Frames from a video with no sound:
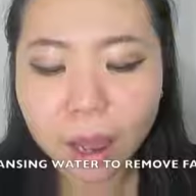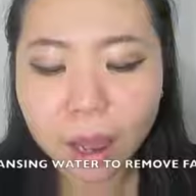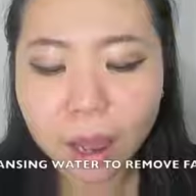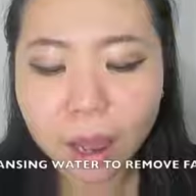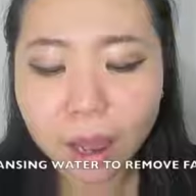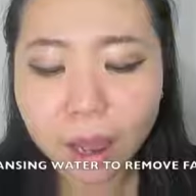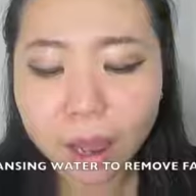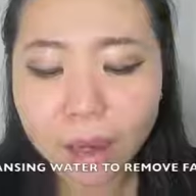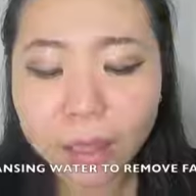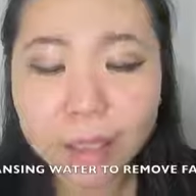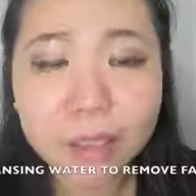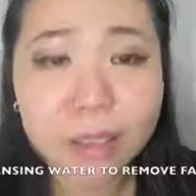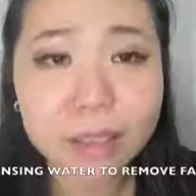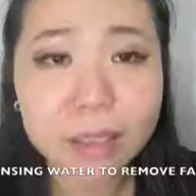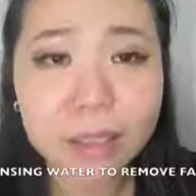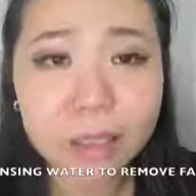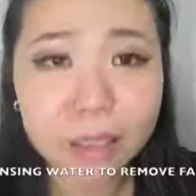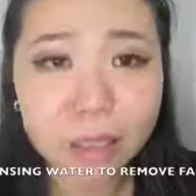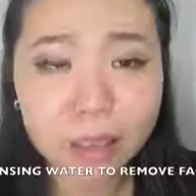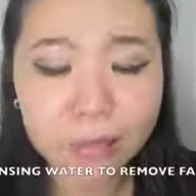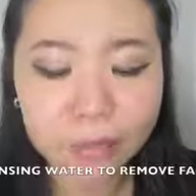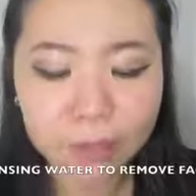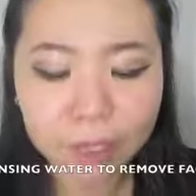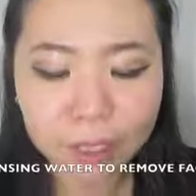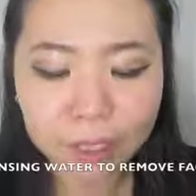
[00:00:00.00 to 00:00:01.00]
I still
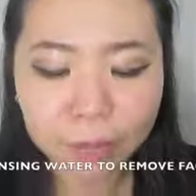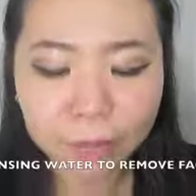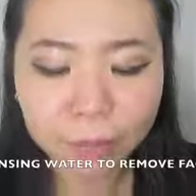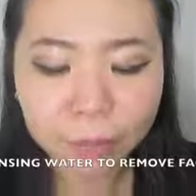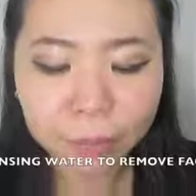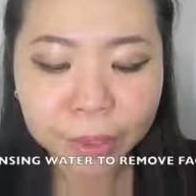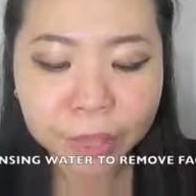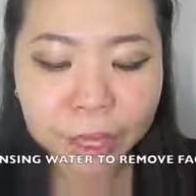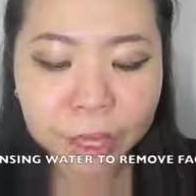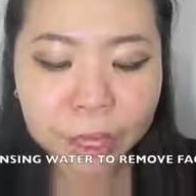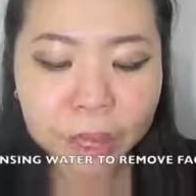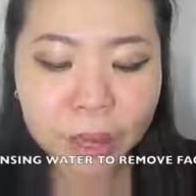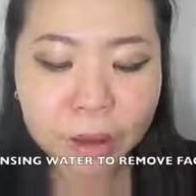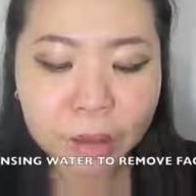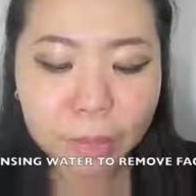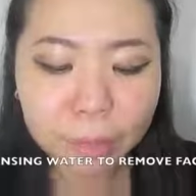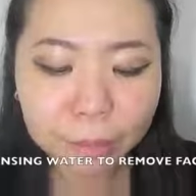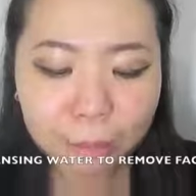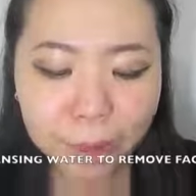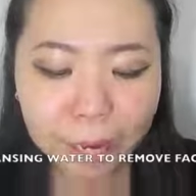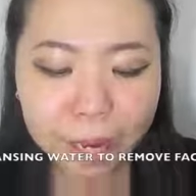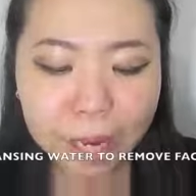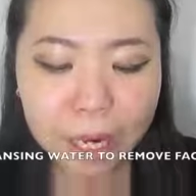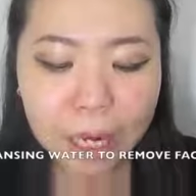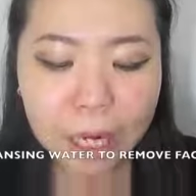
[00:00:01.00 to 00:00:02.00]
love it,
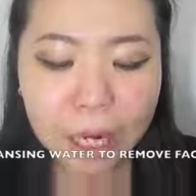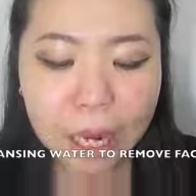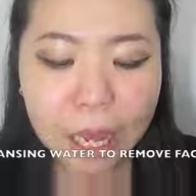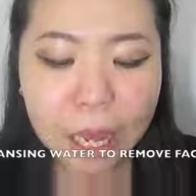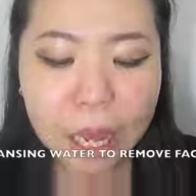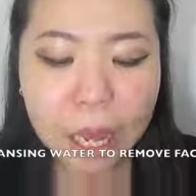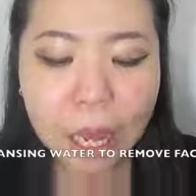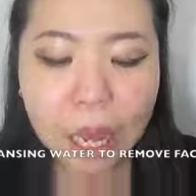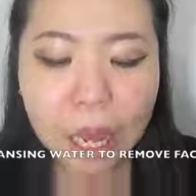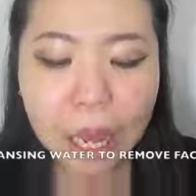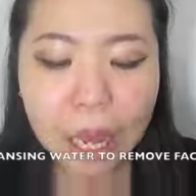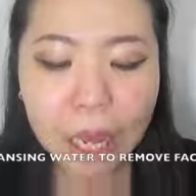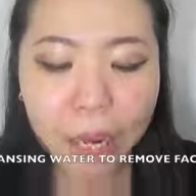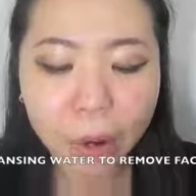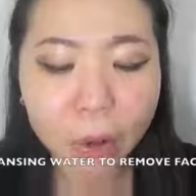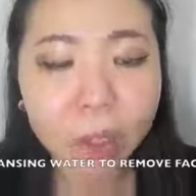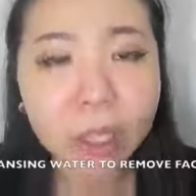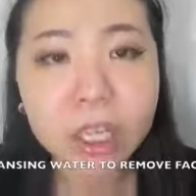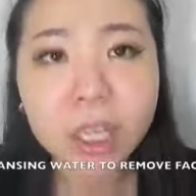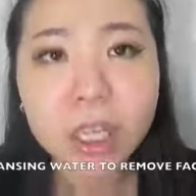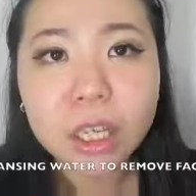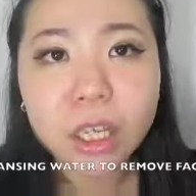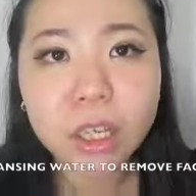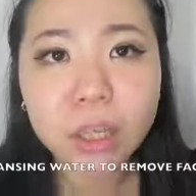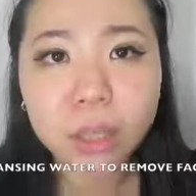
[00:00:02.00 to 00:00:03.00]
but I
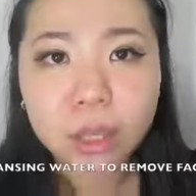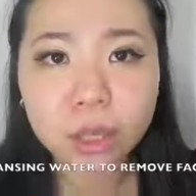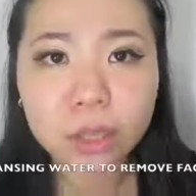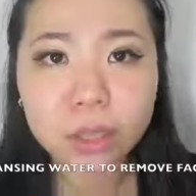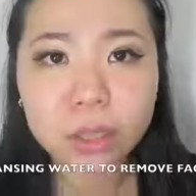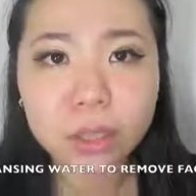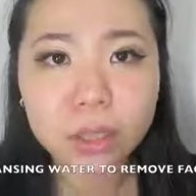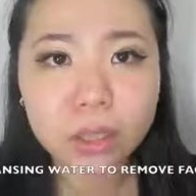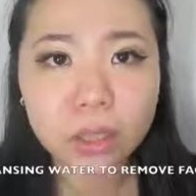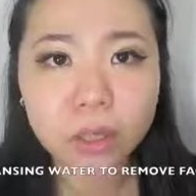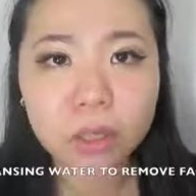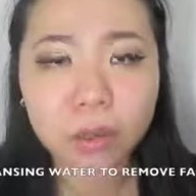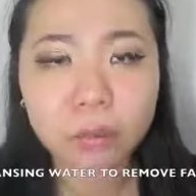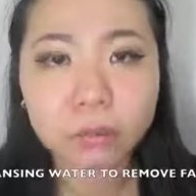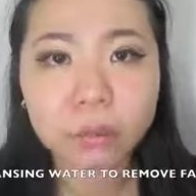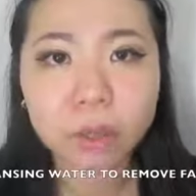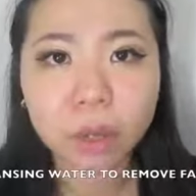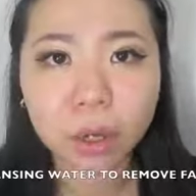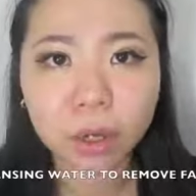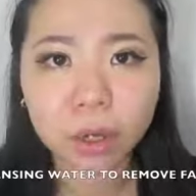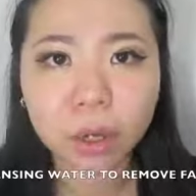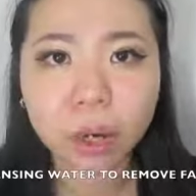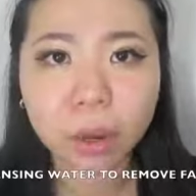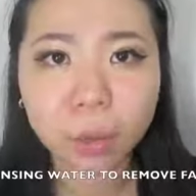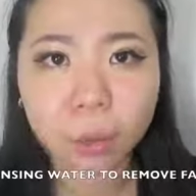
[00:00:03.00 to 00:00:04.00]
only use the
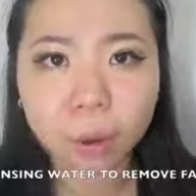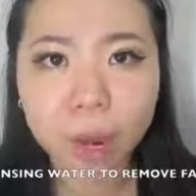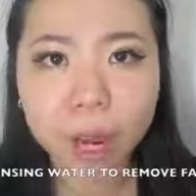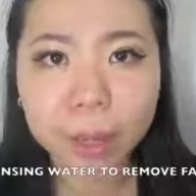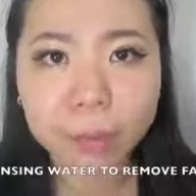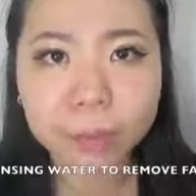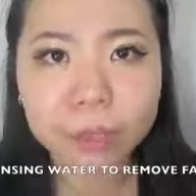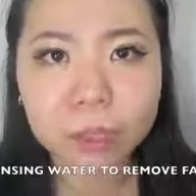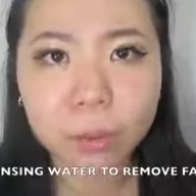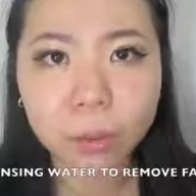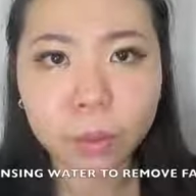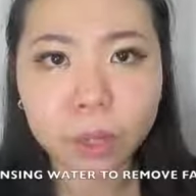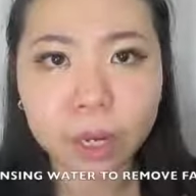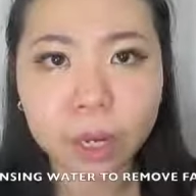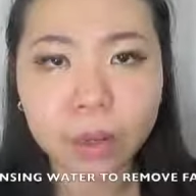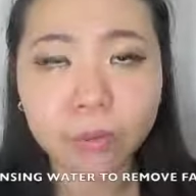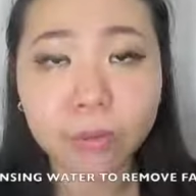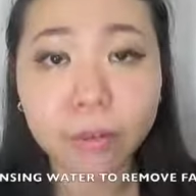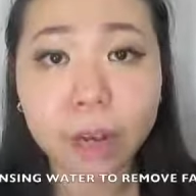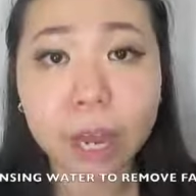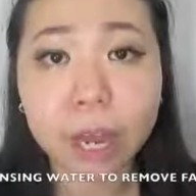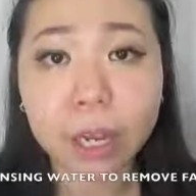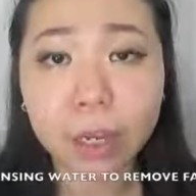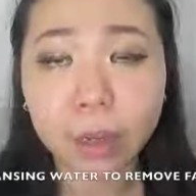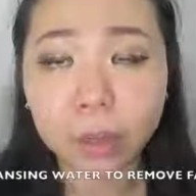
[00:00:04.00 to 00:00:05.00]
BIODERMA wipes
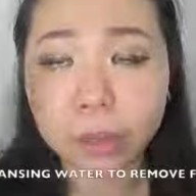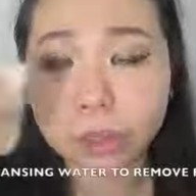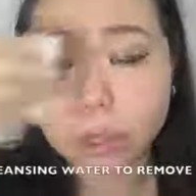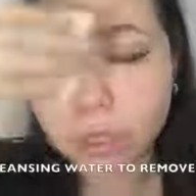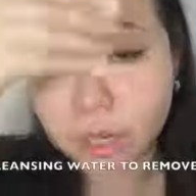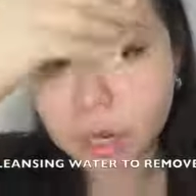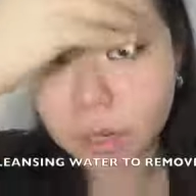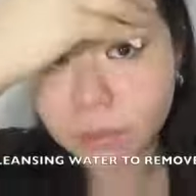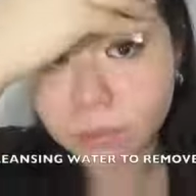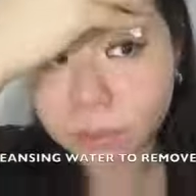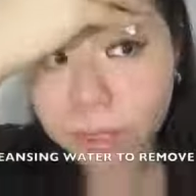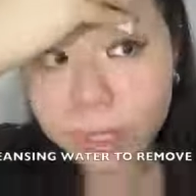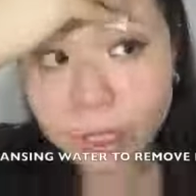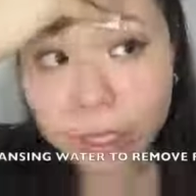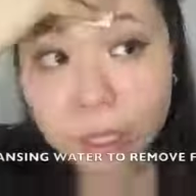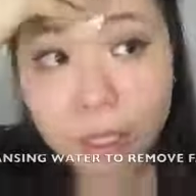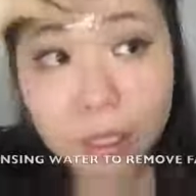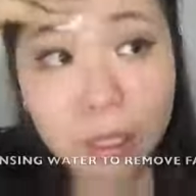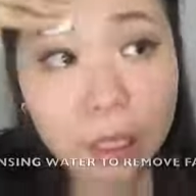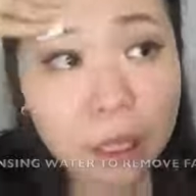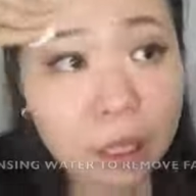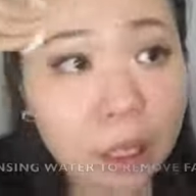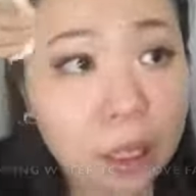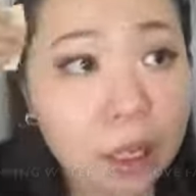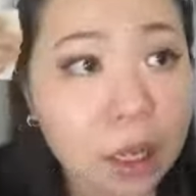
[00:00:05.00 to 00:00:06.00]
whenever I go traveling,
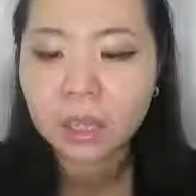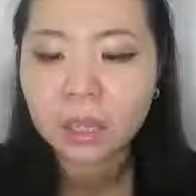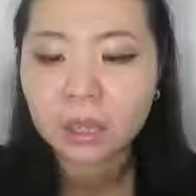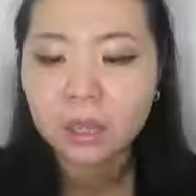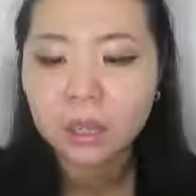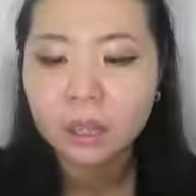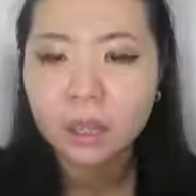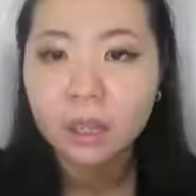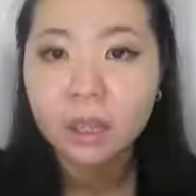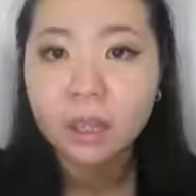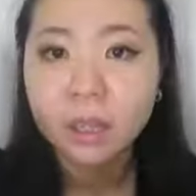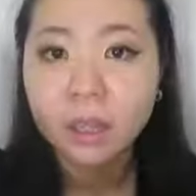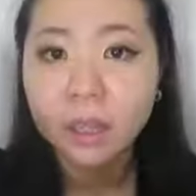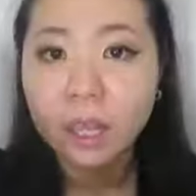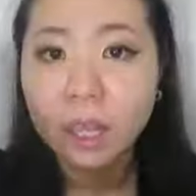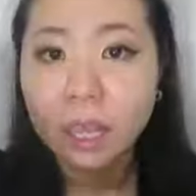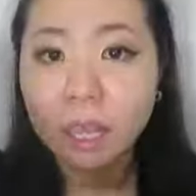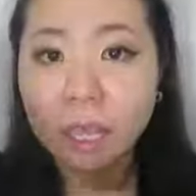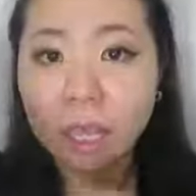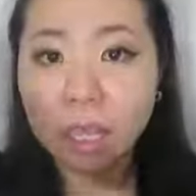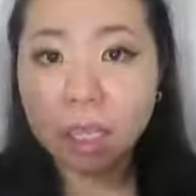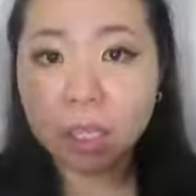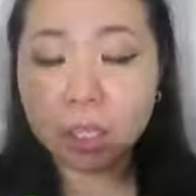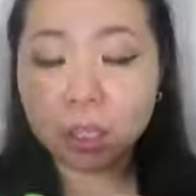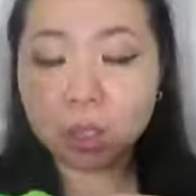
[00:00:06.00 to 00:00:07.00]

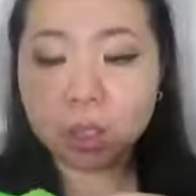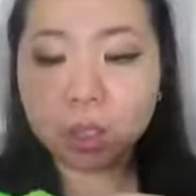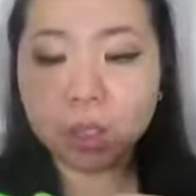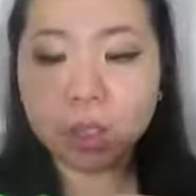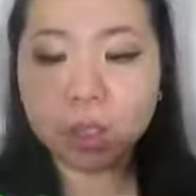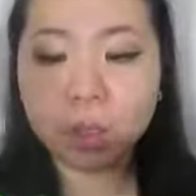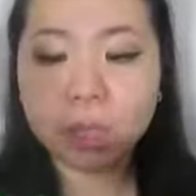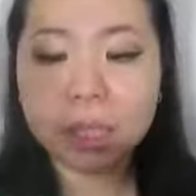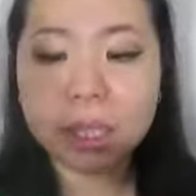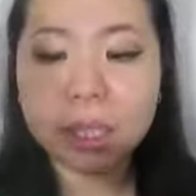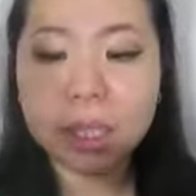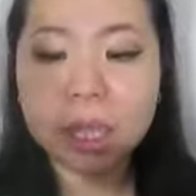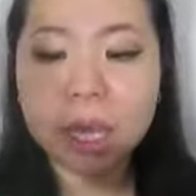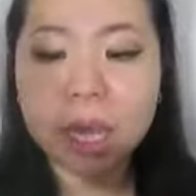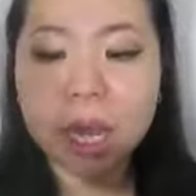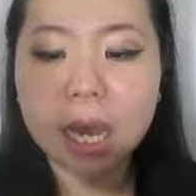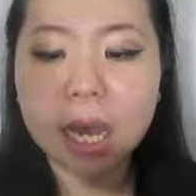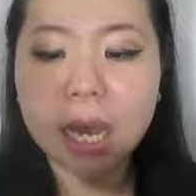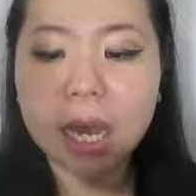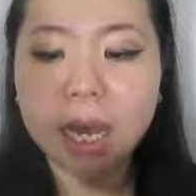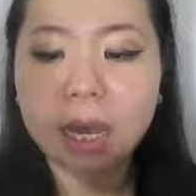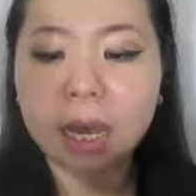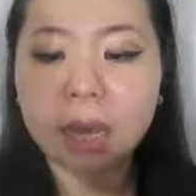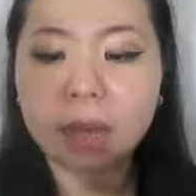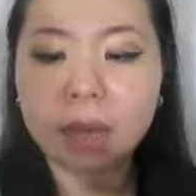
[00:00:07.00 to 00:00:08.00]
and usually
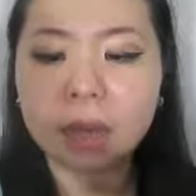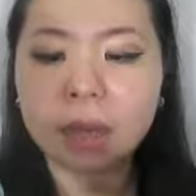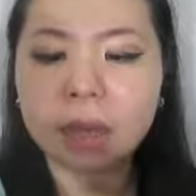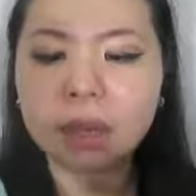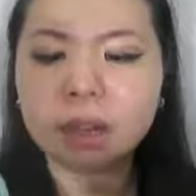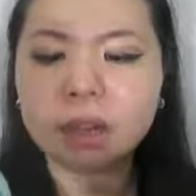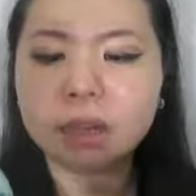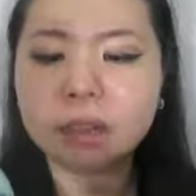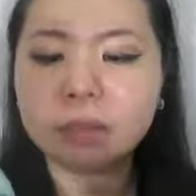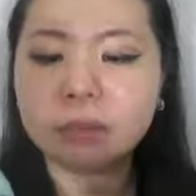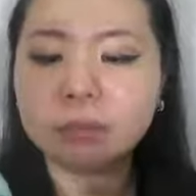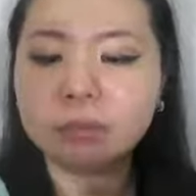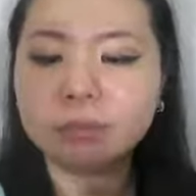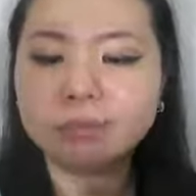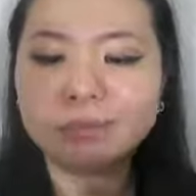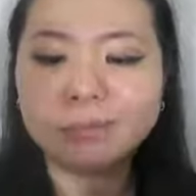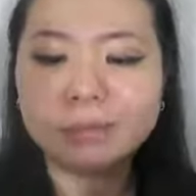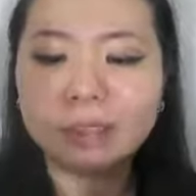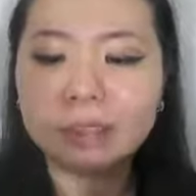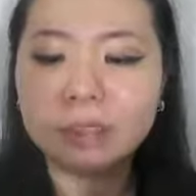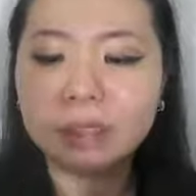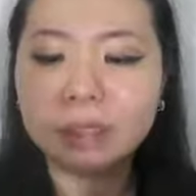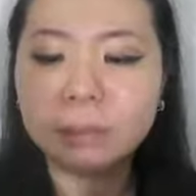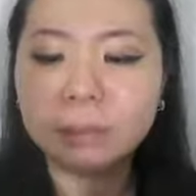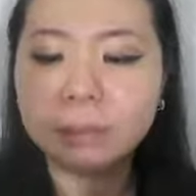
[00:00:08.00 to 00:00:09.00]
I
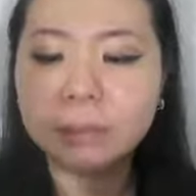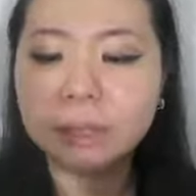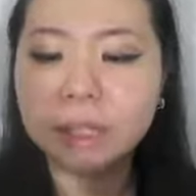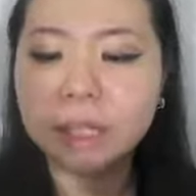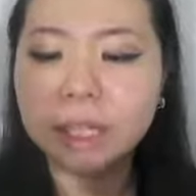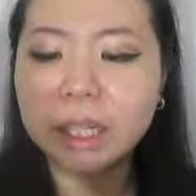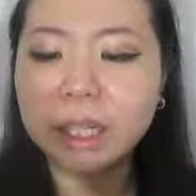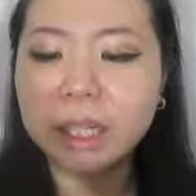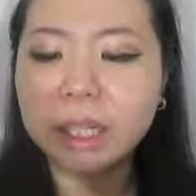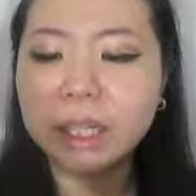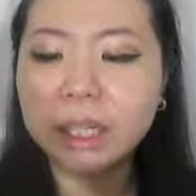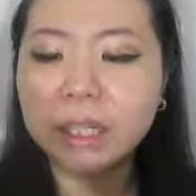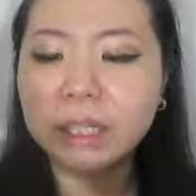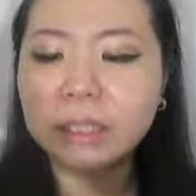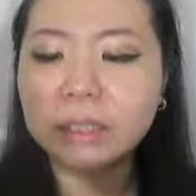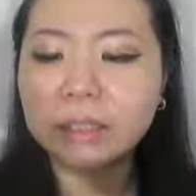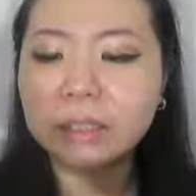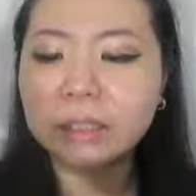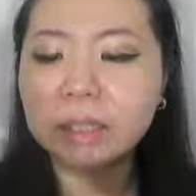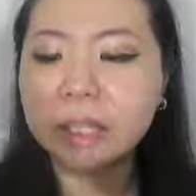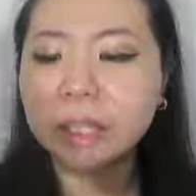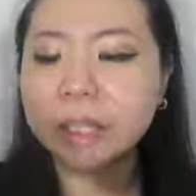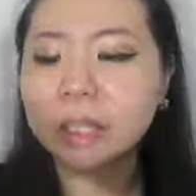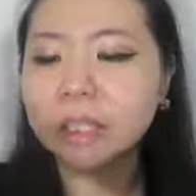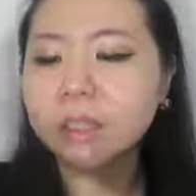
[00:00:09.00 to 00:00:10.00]
apply
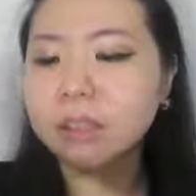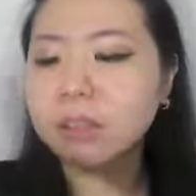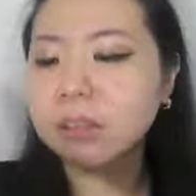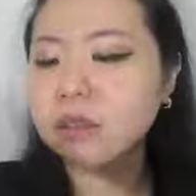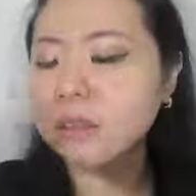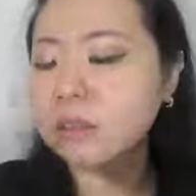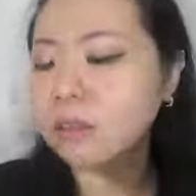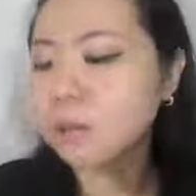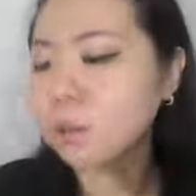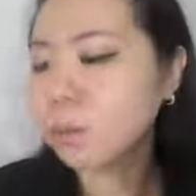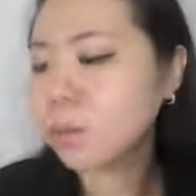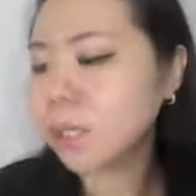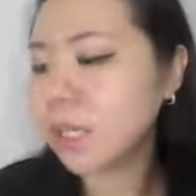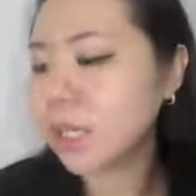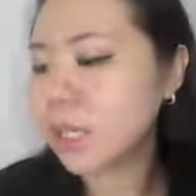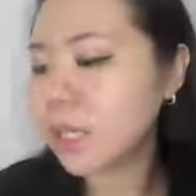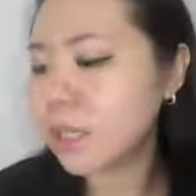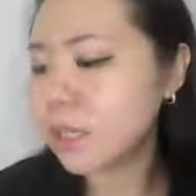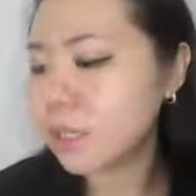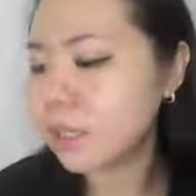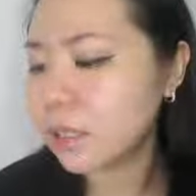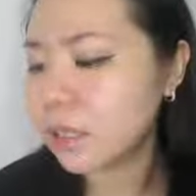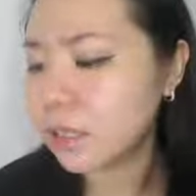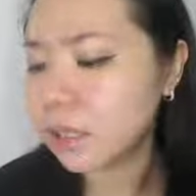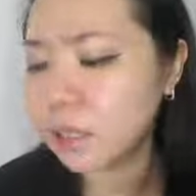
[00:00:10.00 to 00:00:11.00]
like
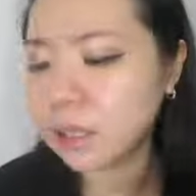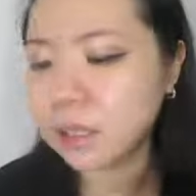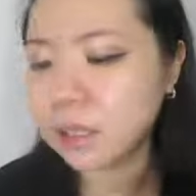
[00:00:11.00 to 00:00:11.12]
twice